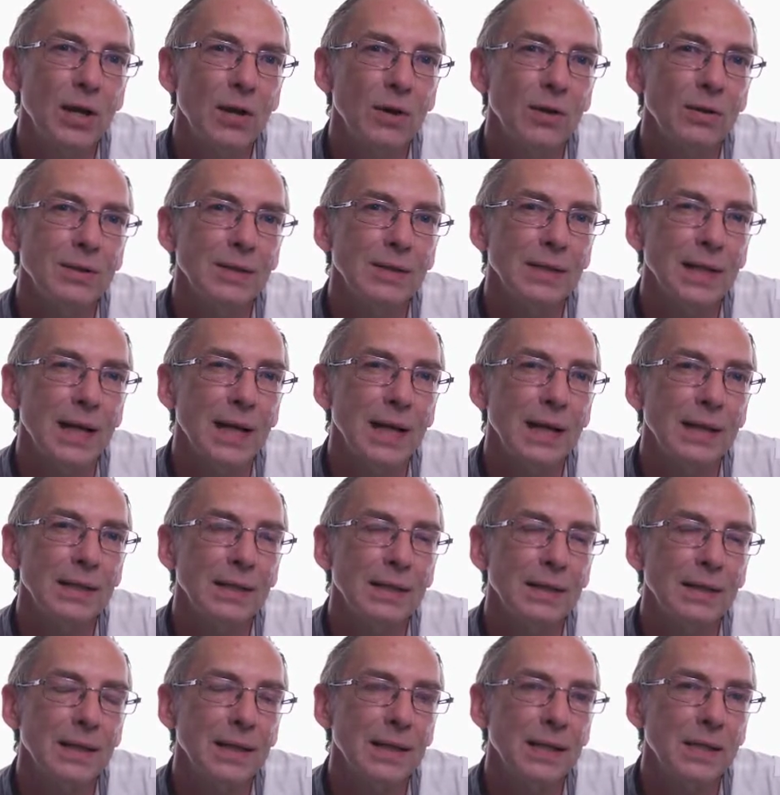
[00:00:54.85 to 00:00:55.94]
contact, I
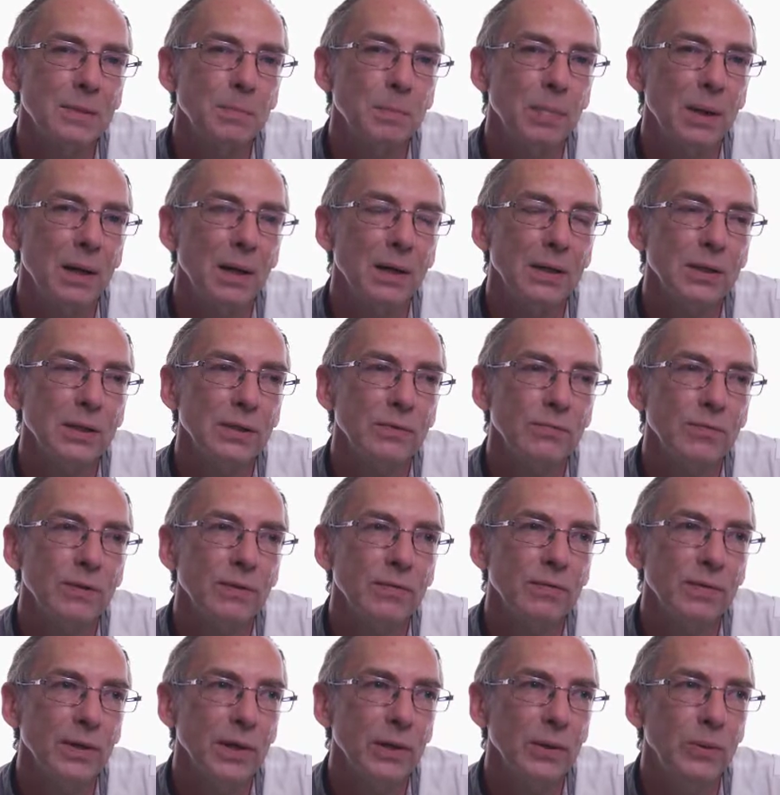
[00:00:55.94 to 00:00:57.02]
think, is part of the
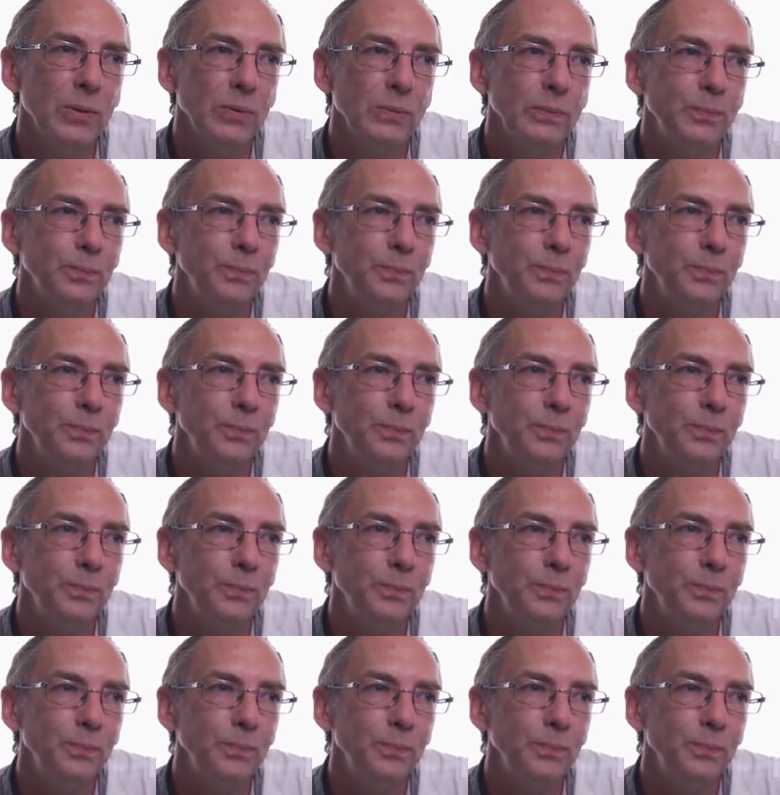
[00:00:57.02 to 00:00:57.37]
feel.